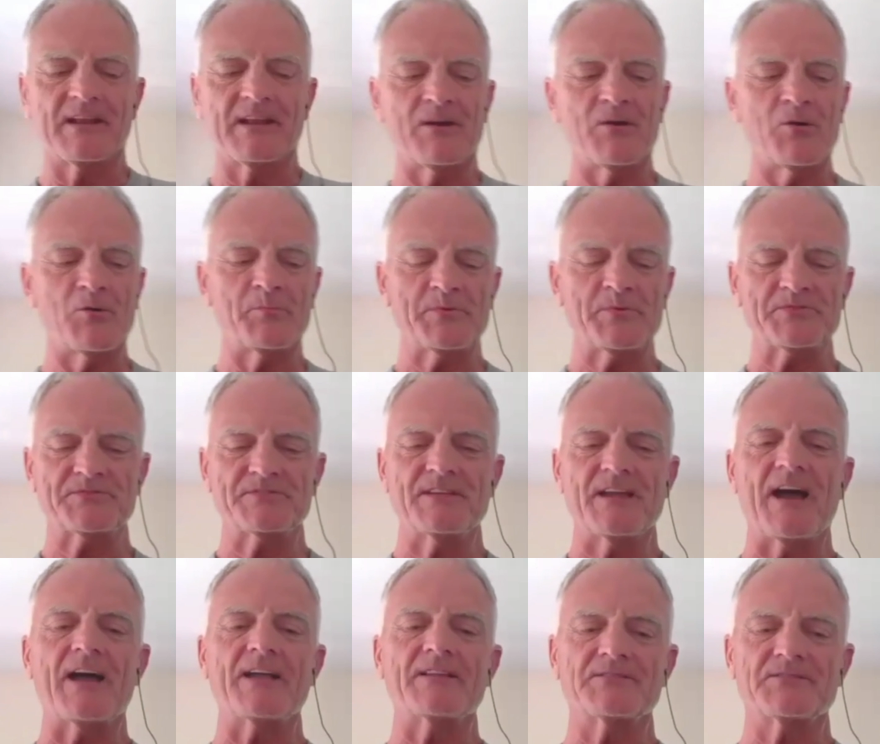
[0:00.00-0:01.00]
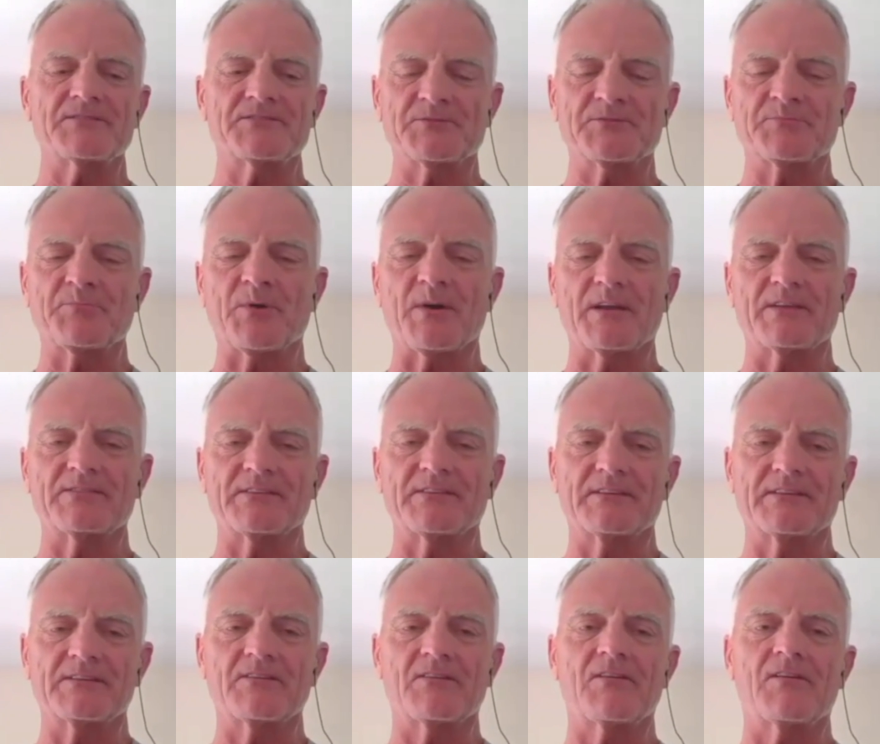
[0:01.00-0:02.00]
I hope is not surprising
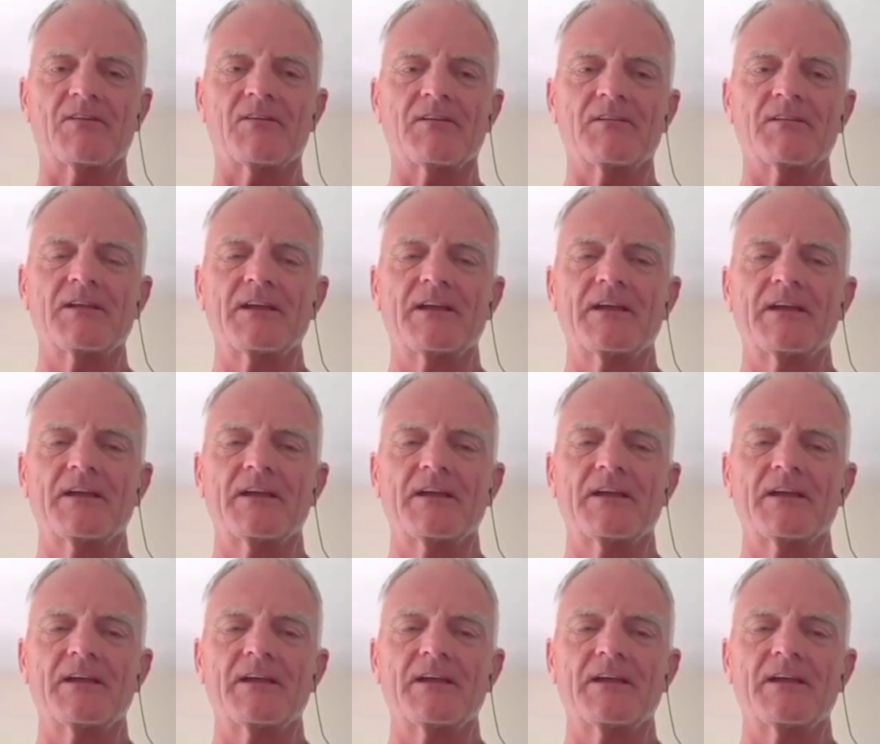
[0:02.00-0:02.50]
at all